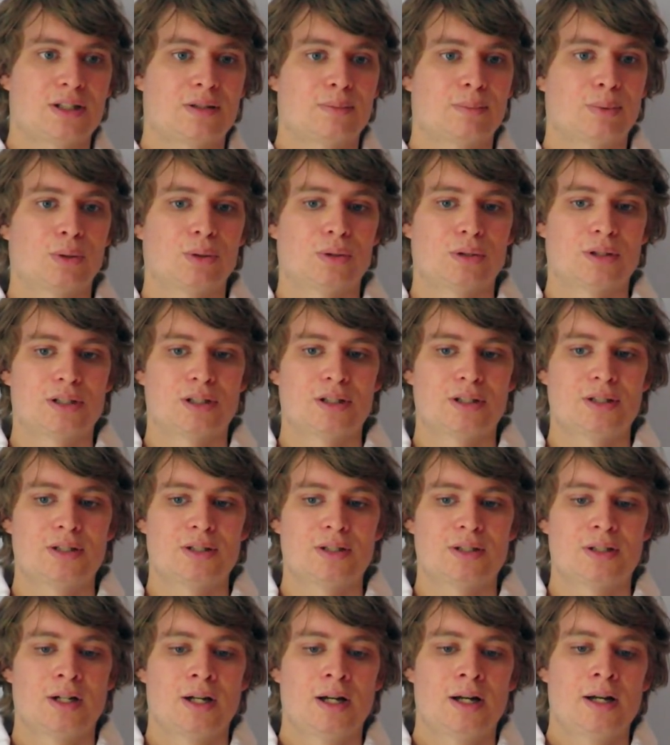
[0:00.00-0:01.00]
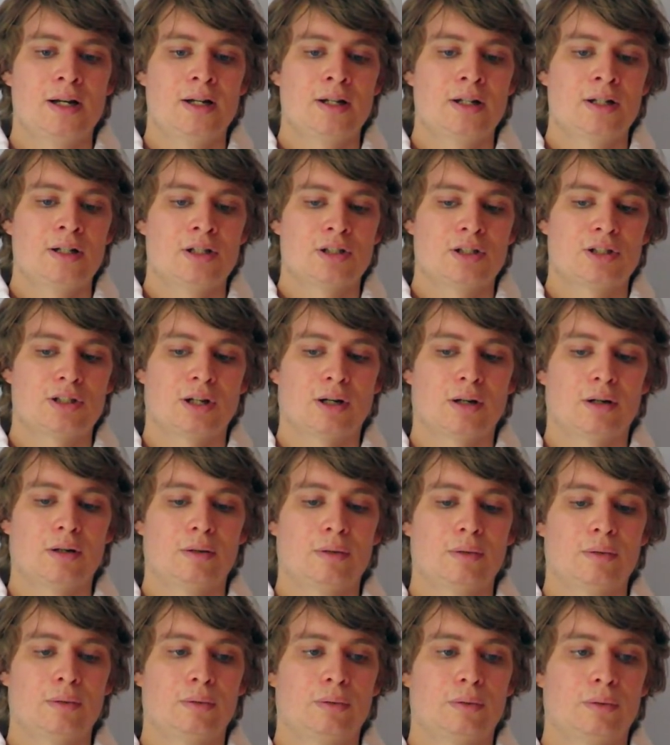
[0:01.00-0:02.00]
supporters.
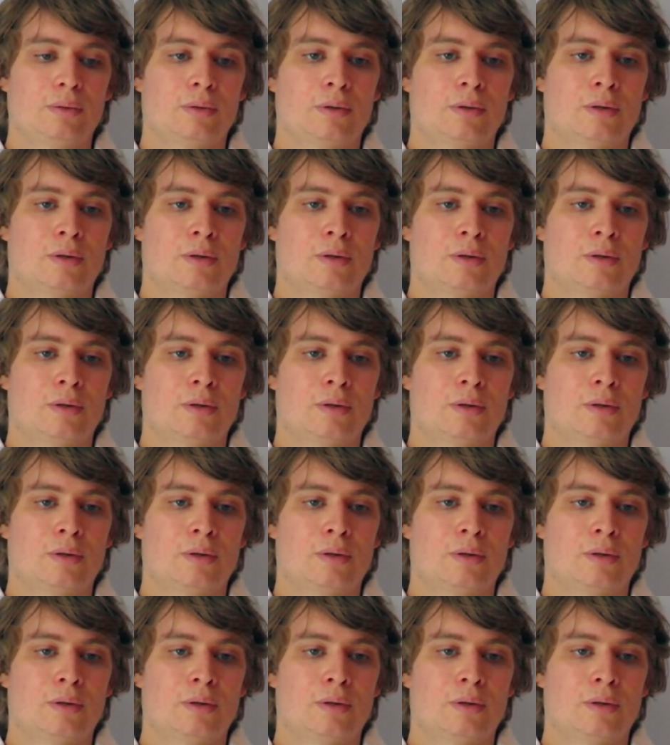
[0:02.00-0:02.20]
So